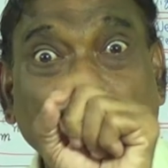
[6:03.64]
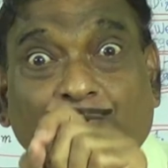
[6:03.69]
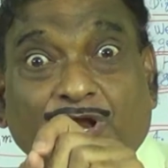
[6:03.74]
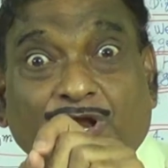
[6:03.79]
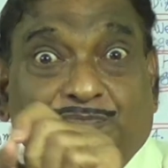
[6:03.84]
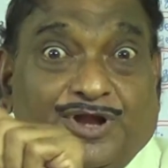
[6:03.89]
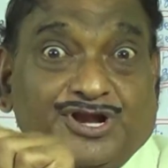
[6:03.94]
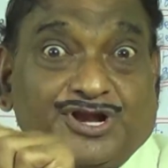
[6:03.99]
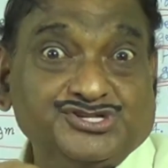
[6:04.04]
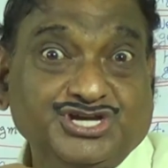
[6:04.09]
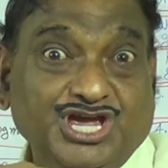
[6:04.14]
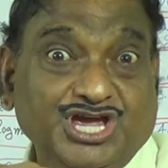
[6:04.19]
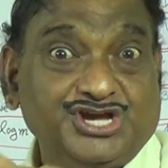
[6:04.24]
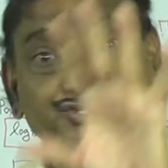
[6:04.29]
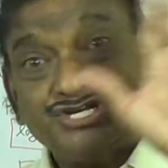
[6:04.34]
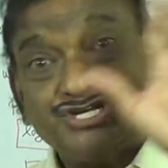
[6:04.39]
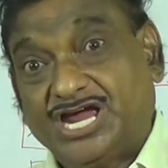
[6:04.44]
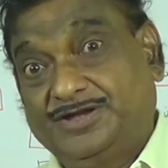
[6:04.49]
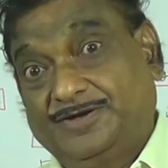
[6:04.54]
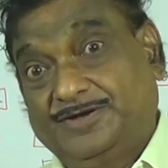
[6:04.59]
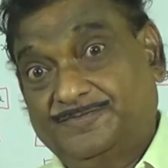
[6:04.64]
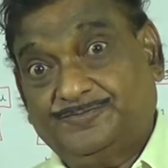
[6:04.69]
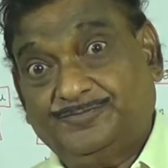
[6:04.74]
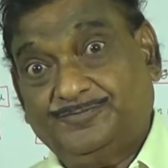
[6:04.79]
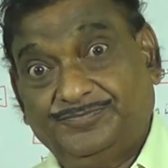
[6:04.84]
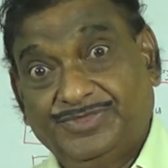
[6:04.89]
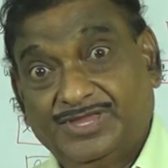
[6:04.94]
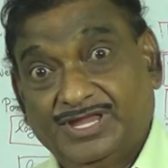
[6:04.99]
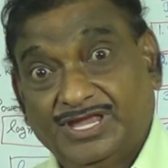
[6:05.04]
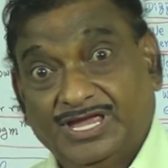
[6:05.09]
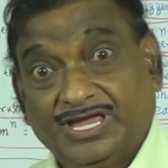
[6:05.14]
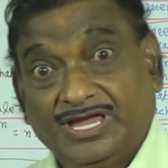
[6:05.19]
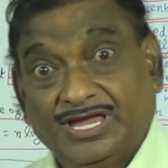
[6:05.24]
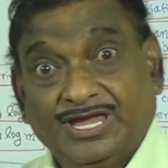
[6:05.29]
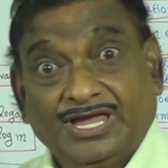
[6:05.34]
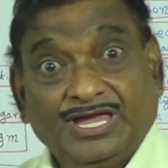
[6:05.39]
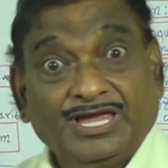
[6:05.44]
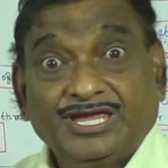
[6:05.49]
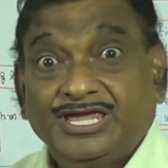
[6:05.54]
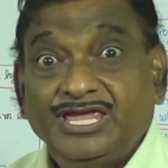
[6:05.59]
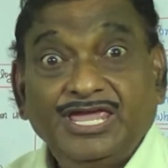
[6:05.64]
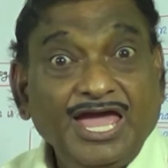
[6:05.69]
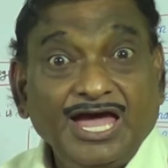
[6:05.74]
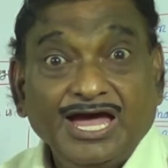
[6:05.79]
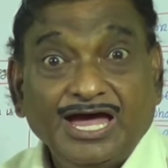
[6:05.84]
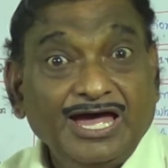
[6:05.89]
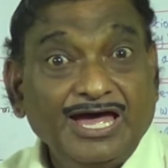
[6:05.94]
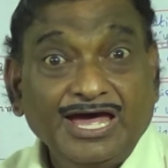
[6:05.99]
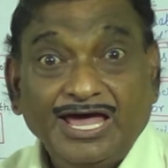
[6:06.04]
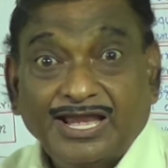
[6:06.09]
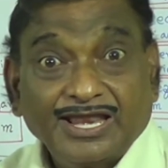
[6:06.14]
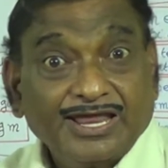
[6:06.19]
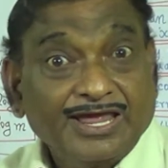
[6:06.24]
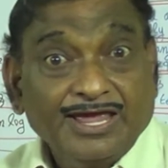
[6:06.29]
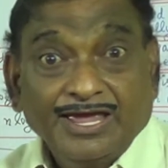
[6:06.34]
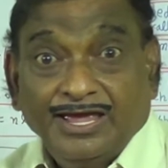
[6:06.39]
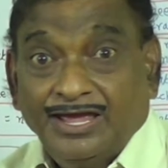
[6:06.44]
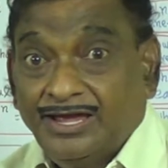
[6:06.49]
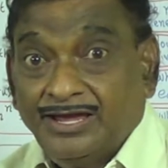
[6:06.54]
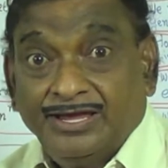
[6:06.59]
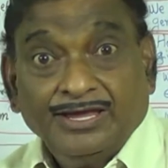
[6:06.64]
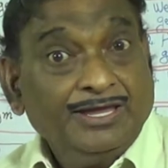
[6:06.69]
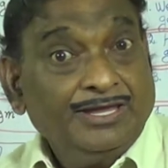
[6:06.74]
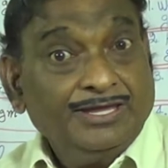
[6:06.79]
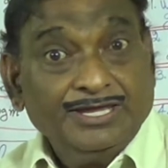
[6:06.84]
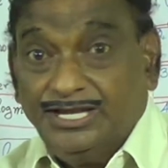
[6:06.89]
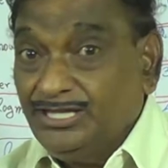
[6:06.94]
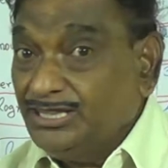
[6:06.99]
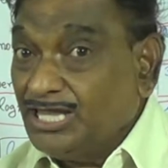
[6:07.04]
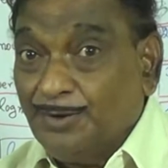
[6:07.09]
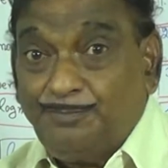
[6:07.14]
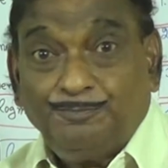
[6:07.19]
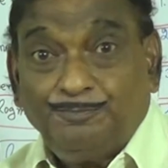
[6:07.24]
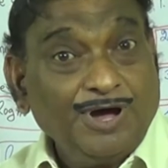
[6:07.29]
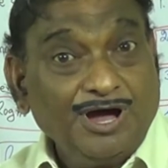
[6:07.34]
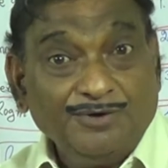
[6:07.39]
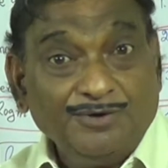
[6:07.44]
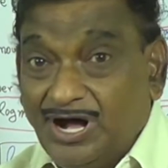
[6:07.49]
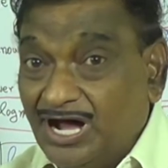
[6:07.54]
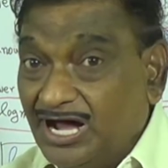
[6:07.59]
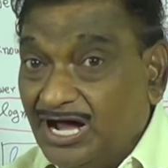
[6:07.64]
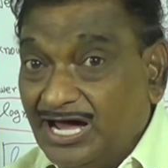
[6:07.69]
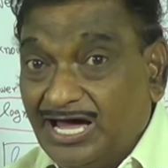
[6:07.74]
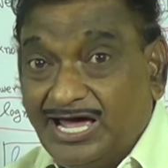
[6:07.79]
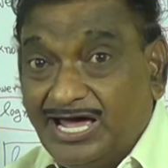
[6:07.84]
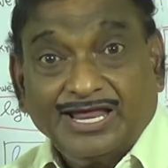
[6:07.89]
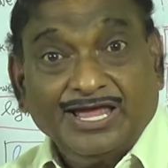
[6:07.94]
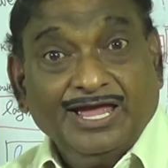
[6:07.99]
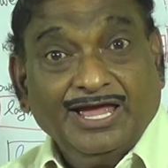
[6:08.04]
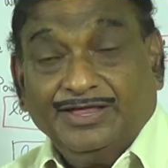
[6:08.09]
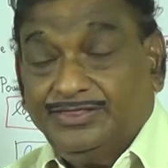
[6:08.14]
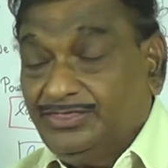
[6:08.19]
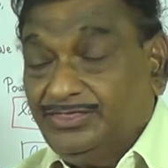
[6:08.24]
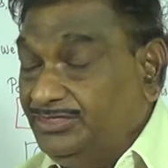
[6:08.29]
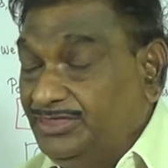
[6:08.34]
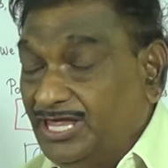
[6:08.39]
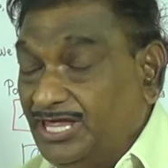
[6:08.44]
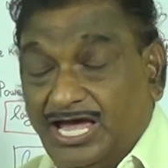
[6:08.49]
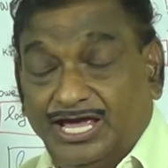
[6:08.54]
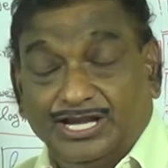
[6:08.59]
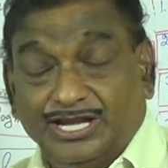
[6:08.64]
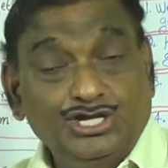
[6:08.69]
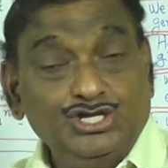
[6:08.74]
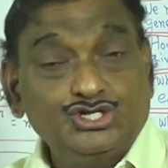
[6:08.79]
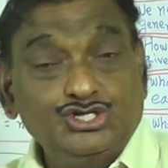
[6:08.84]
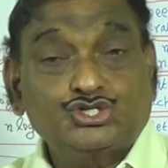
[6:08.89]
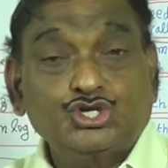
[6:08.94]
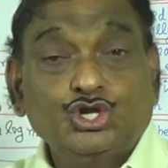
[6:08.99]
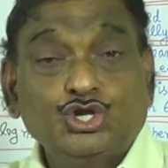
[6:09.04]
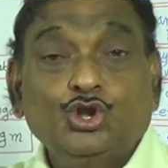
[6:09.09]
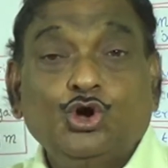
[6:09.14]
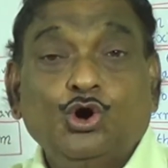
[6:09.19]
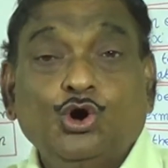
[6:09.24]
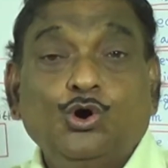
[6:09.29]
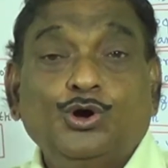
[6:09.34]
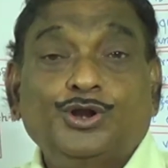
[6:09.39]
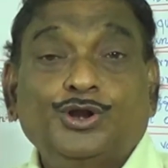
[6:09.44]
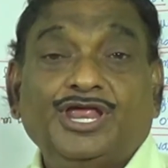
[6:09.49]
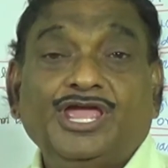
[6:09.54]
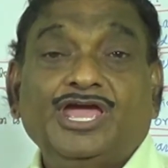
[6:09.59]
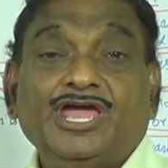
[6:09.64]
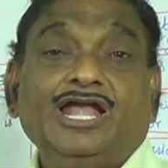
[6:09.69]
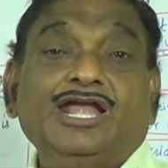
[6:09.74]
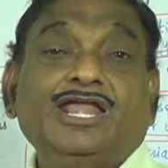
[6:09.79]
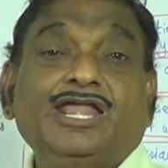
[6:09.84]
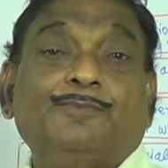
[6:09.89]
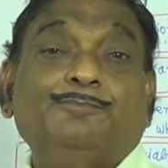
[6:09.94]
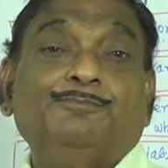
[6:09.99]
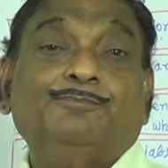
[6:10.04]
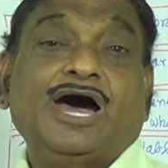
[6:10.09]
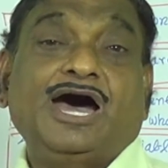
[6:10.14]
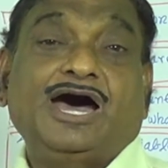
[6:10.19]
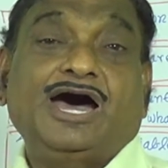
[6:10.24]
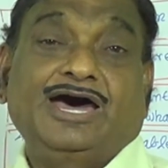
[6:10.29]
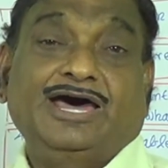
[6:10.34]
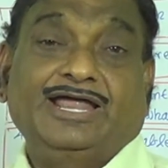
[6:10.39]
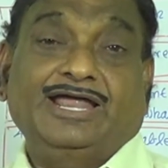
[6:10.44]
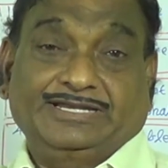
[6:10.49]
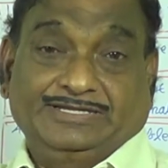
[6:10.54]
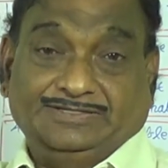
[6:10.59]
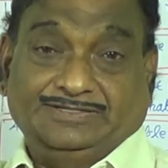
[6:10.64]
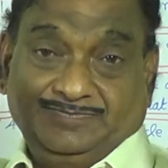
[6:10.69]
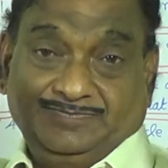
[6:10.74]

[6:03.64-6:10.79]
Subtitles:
differentiation. Here, in the power, there is no real number.